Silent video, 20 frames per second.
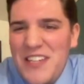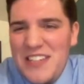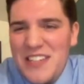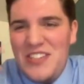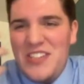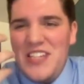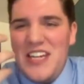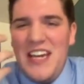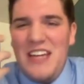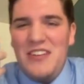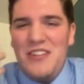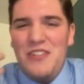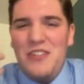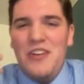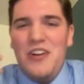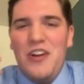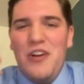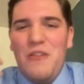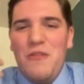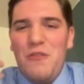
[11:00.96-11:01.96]
standard
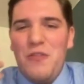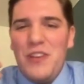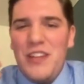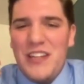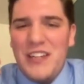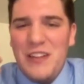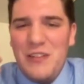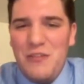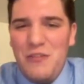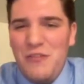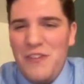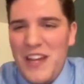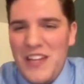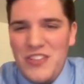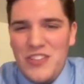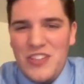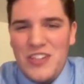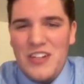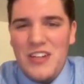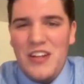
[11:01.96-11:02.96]
for the
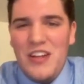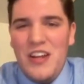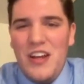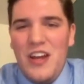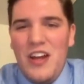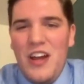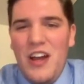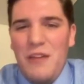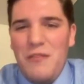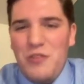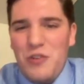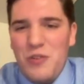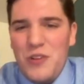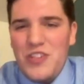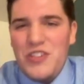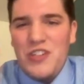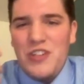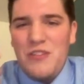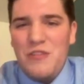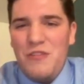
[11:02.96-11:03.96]
confession of
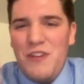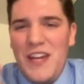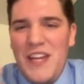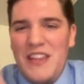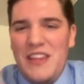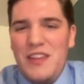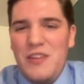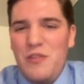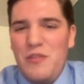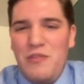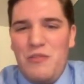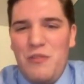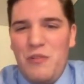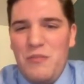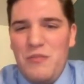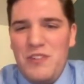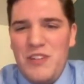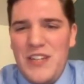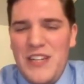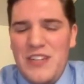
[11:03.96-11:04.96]
Christian faith in the
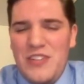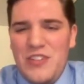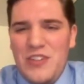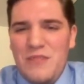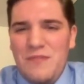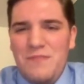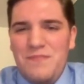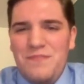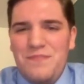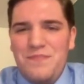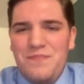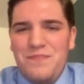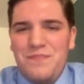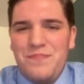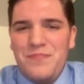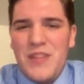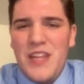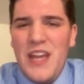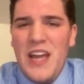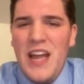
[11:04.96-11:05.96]
Reformed tradition.
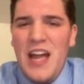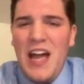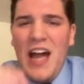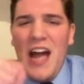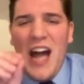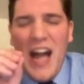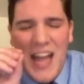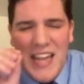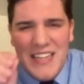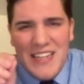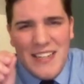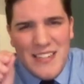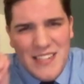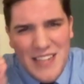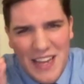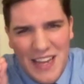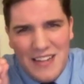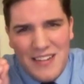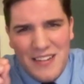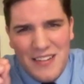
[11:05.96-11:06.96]
I
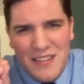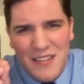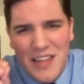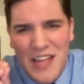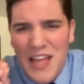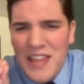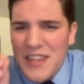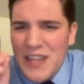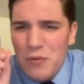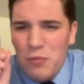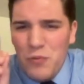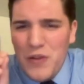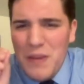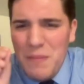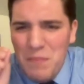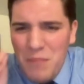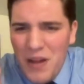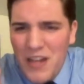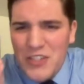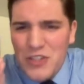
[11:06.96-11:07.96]
contend that we
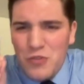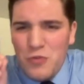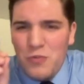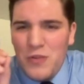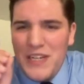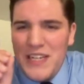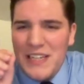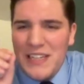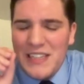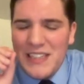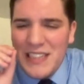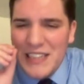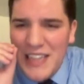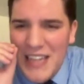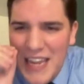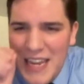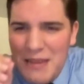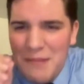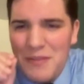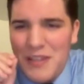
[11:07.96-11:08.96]
must
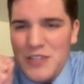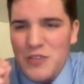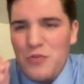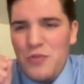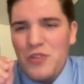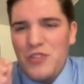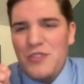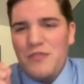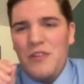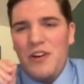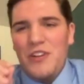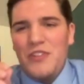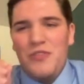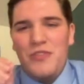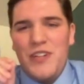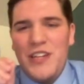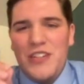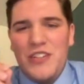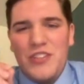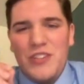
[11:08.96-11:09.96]
reclaim these roots of our
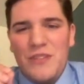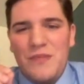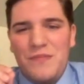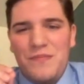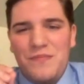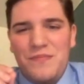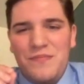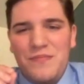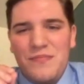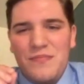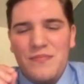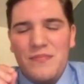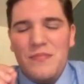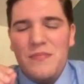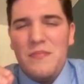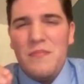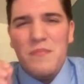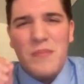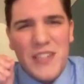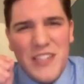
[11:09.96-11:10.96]
tradition
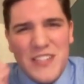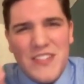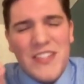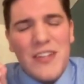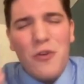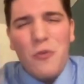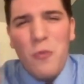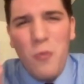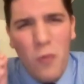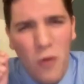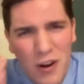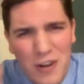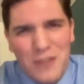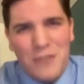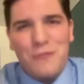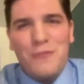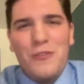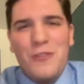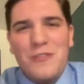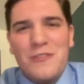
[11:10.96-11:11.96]
because they're
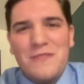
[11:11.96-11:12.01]
wonderful.